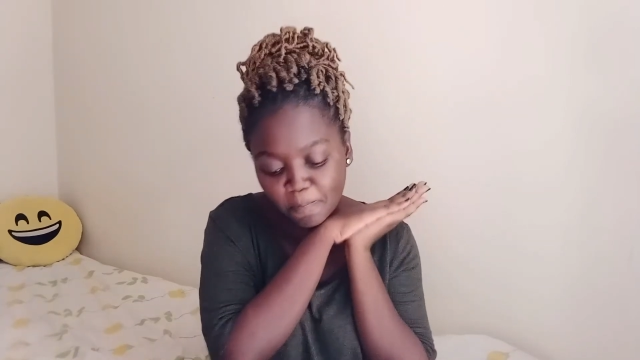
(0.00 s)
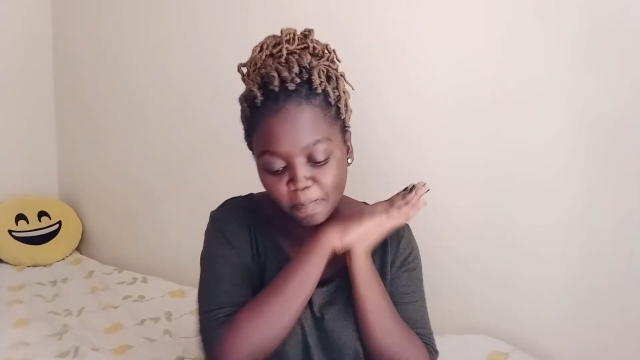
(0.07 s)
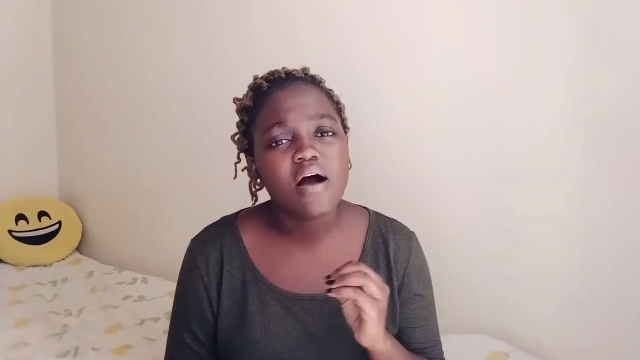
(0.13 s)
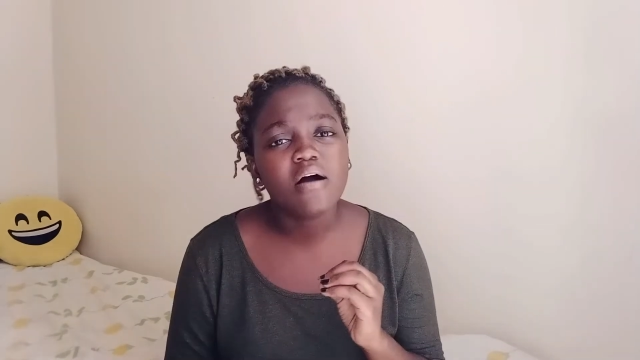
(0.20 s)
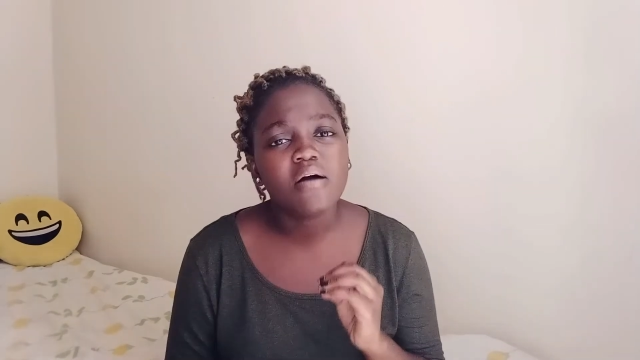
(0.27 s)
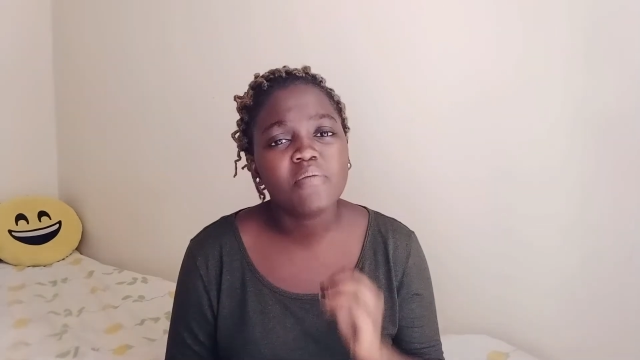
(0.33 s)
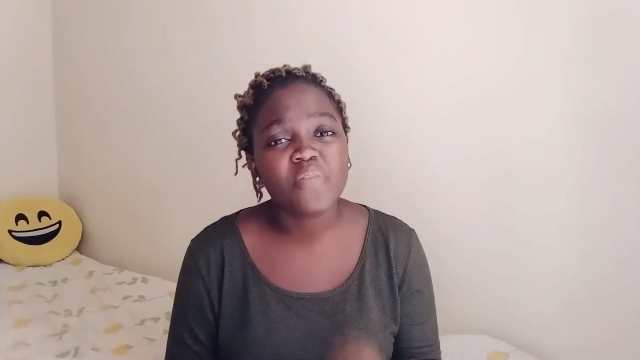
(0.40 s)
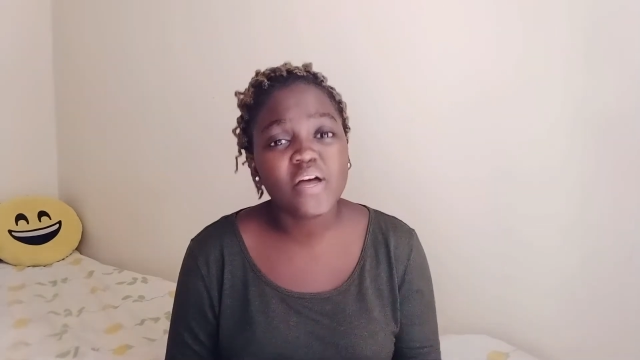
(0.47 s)

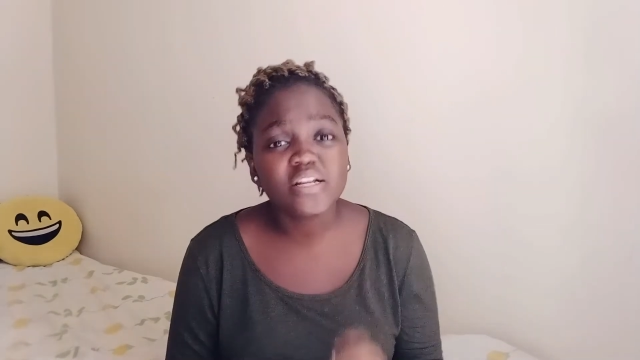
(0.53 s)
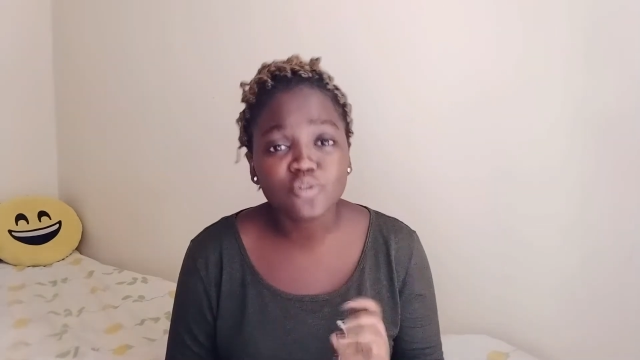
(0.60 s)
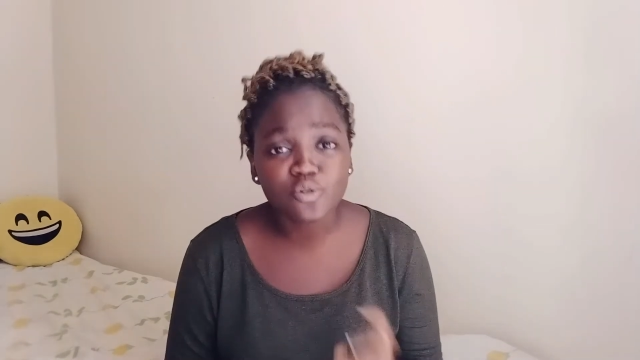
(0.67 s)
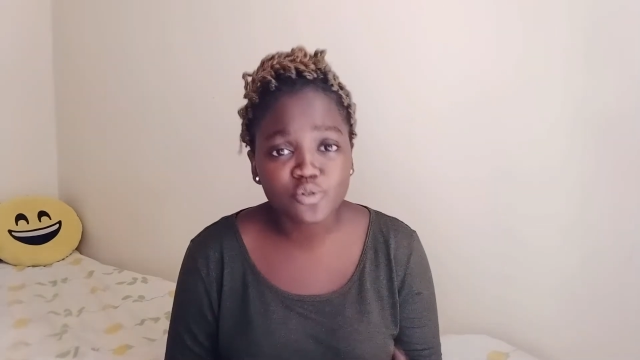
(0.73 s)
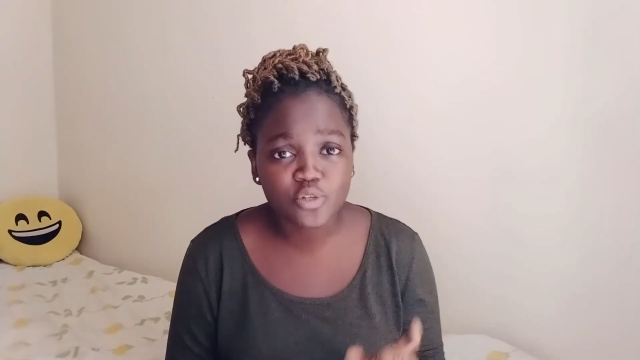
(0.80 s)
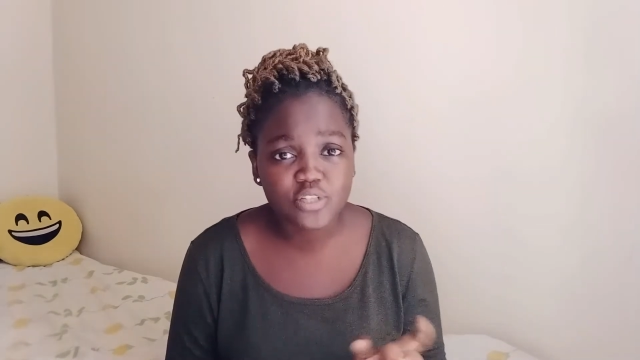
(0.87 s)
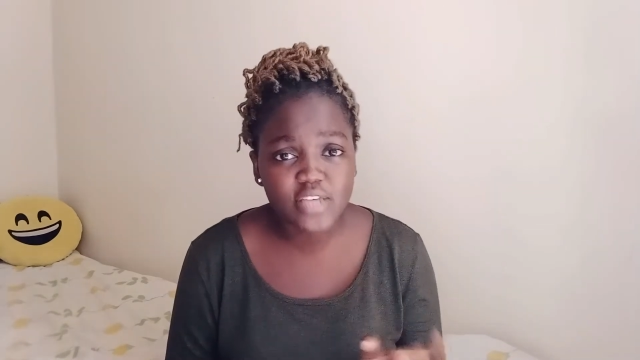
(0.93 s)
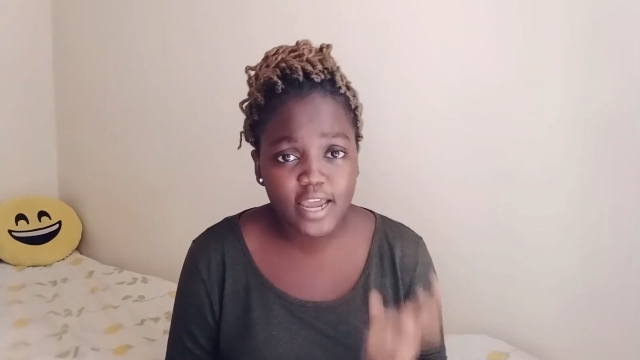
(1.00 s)
That
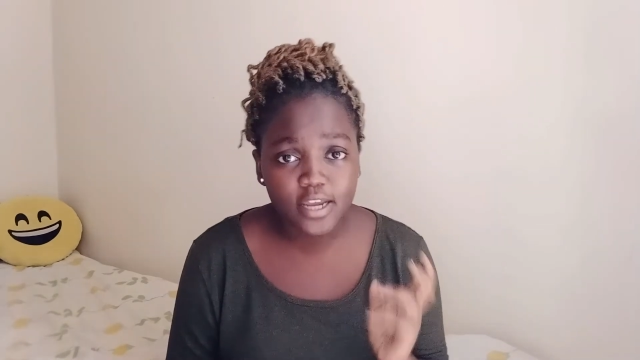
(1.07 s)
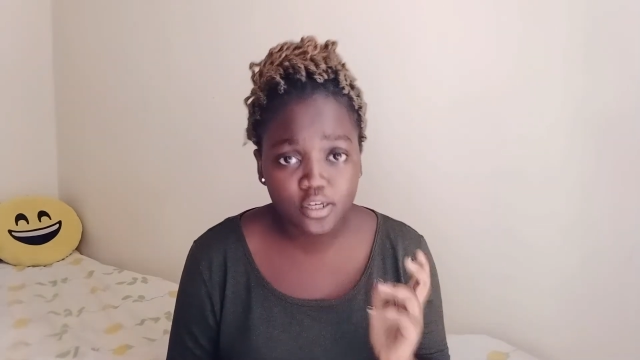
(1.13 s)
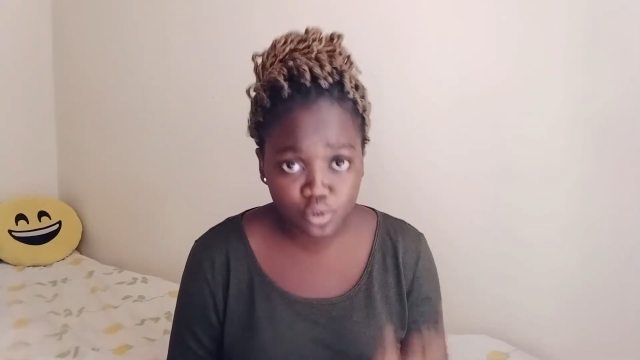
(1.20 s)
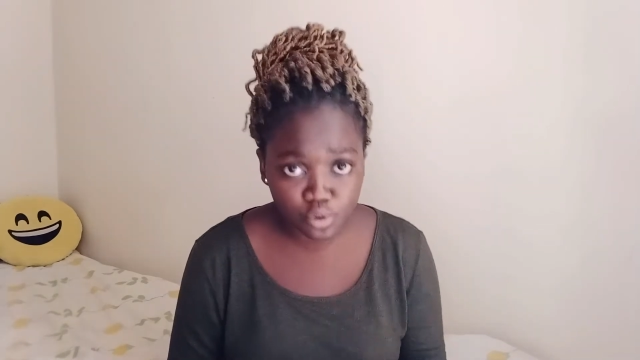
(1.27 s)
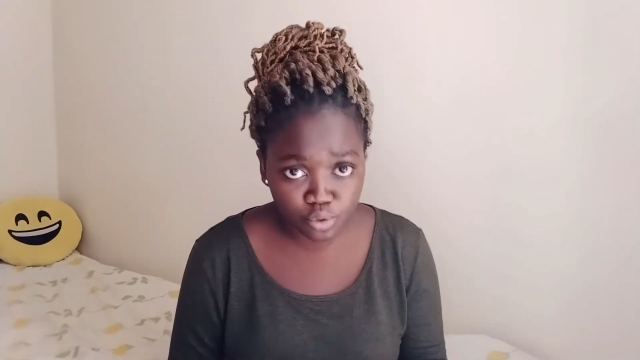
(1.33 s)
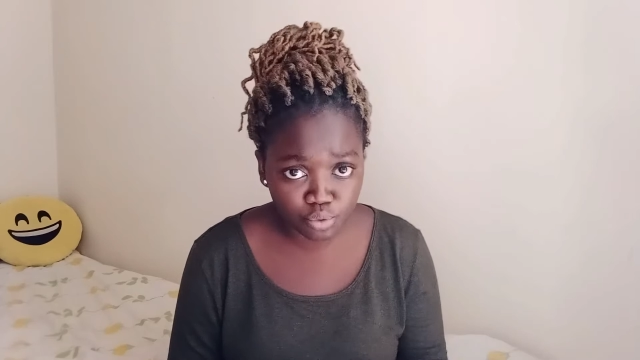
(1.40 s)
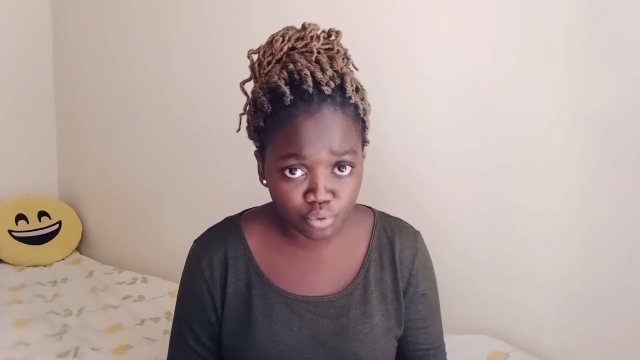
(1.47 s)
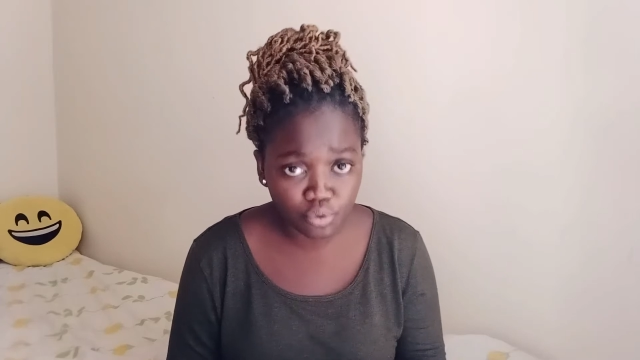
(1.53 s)
also time
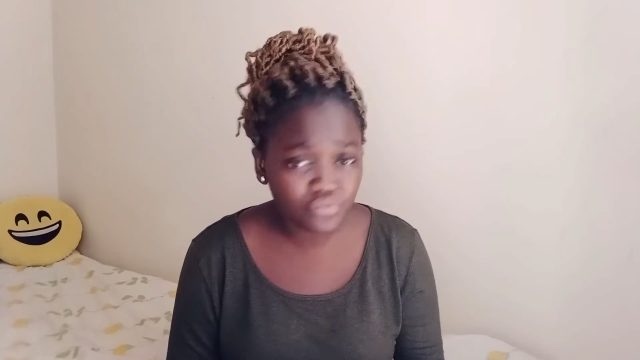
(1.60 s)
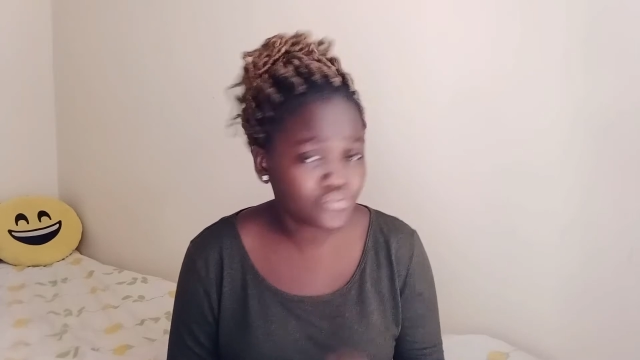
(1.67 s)
to